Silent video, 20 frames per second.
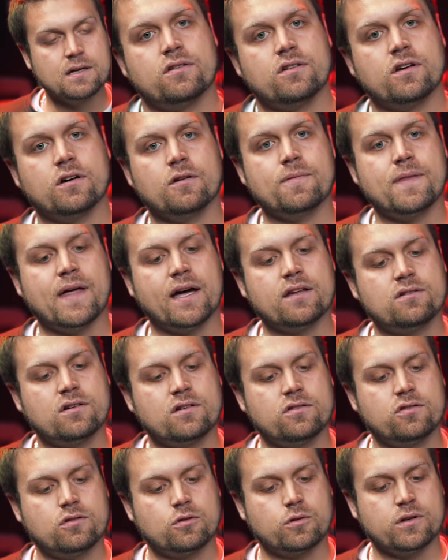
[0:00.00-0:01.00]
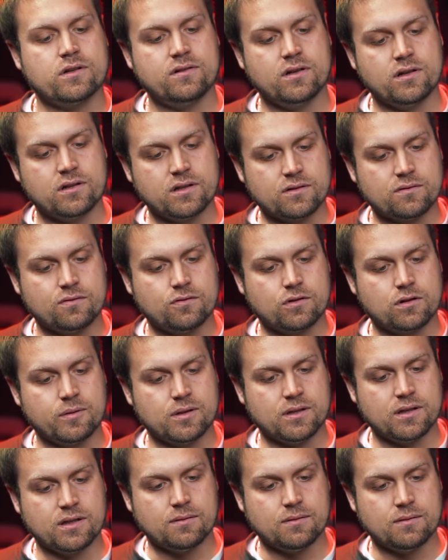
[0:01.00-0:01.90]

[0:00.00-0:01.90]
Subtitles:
So that's our storytelling formula.